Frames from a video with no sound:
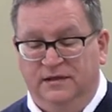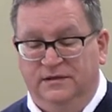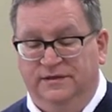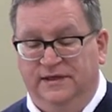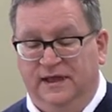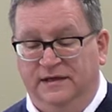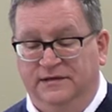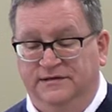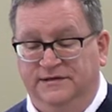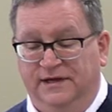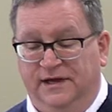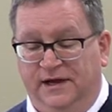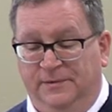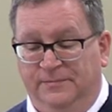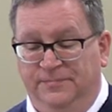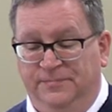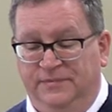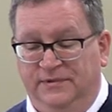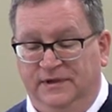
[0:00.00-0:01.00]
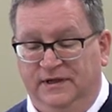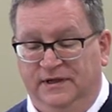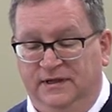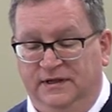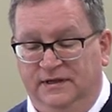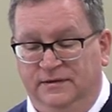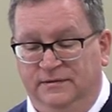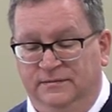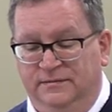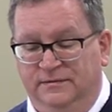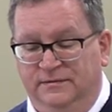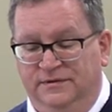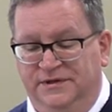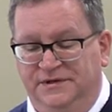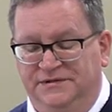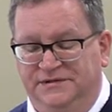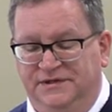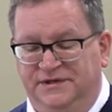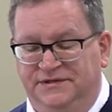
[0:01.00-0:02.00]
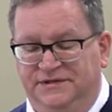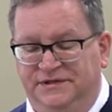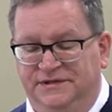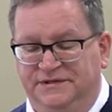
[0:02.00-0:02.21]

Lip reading: That this